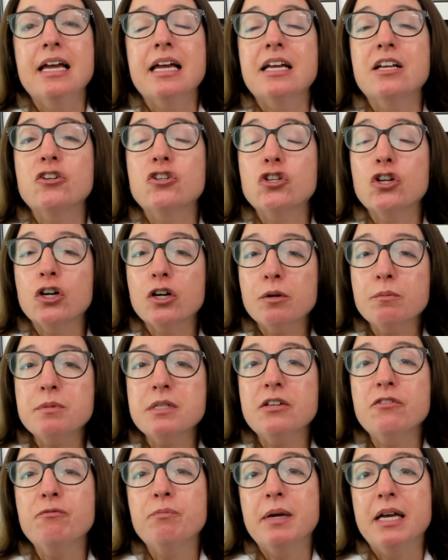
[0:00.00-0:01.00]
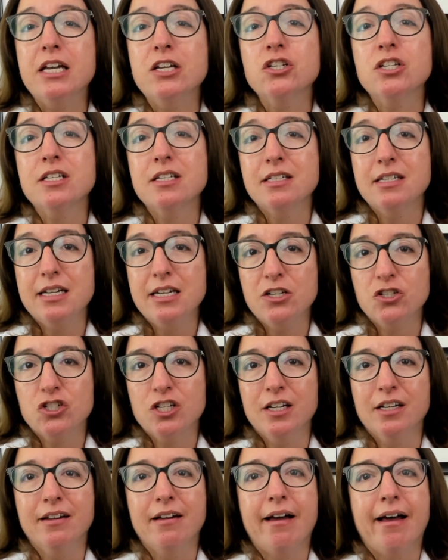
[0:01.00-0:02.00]
In terms of patient
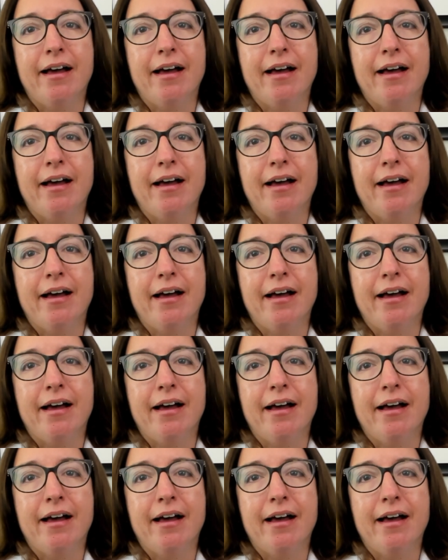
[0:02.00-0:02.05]
teaching,